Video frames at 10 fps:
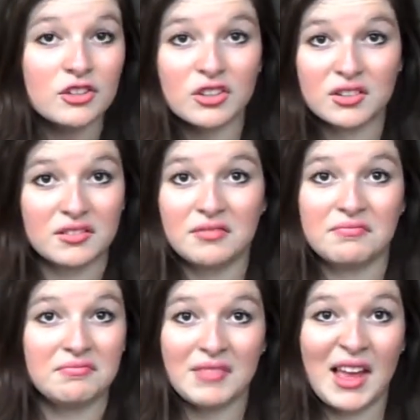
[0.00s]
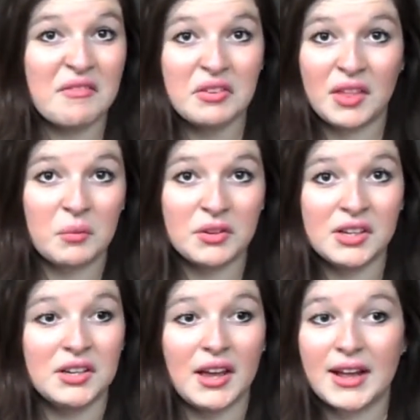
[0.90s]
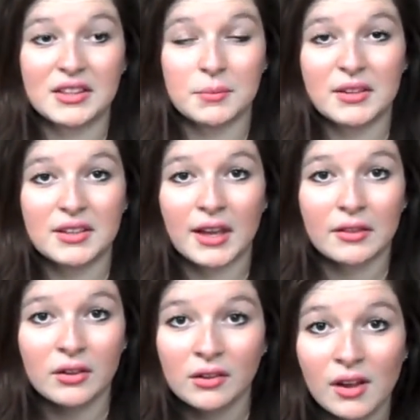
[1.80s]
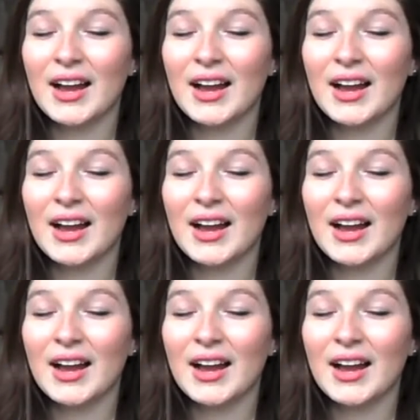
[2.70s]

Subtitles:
Just everything we did had to be together.